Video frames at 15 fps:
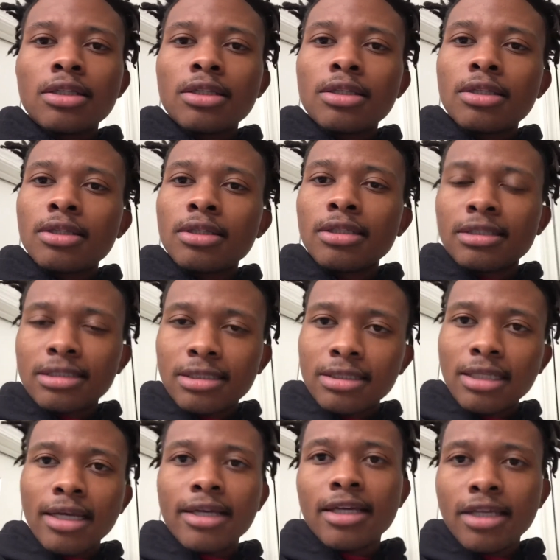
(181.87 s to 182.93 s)
the
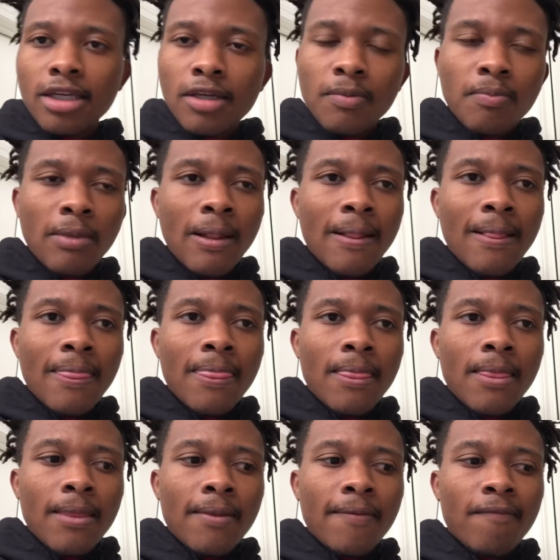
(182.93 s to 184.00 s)
same
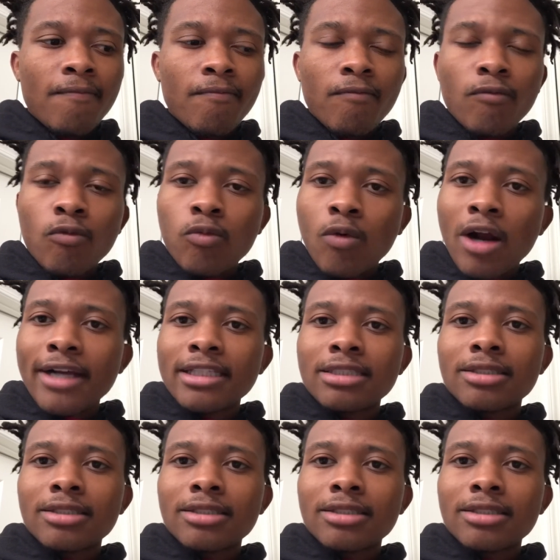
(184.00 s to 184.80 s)
rights